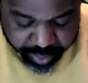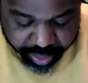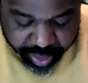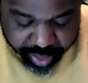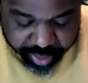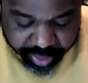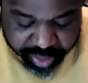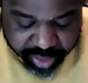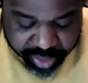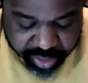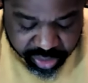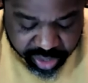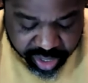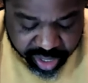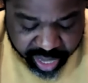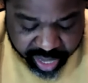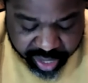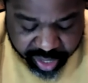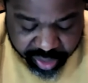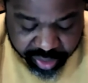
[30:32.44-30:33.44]
Such
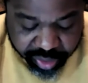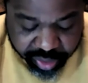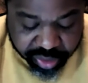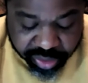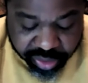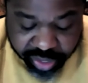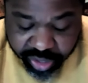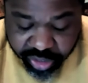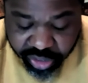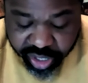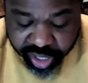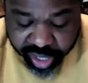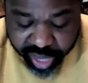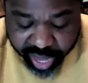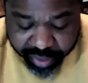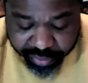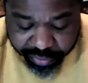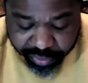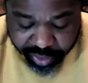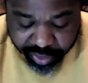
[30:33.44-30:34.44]

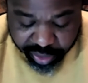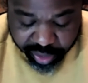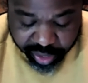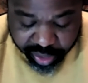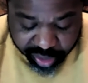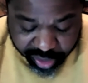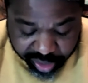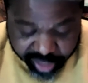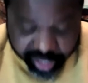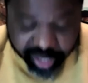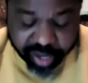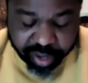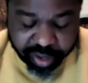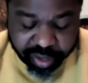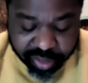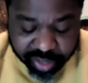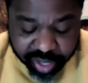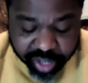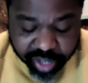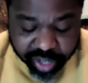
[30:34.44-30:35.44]

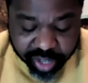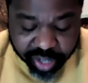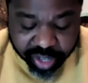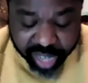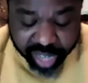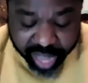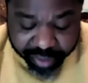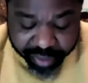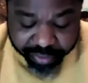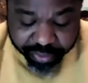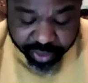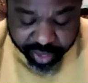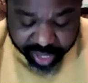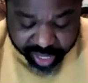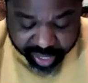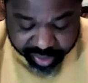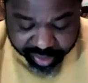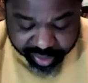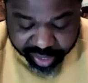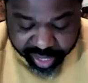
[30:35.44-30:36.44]

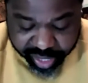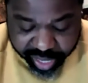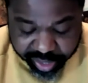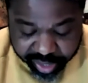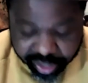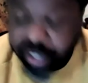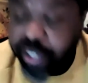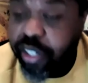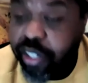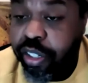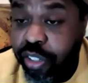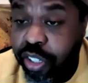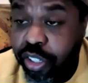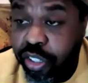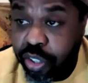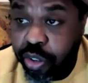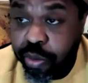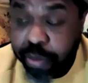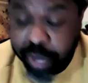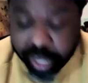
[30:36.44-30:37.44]
delightfulness led to
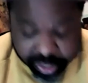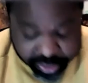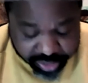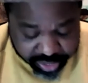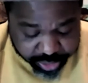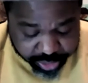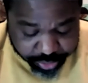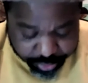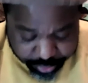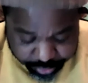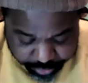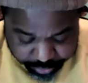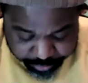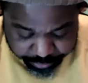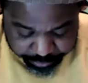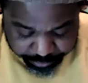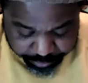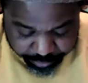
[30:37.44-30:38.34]
so many tears.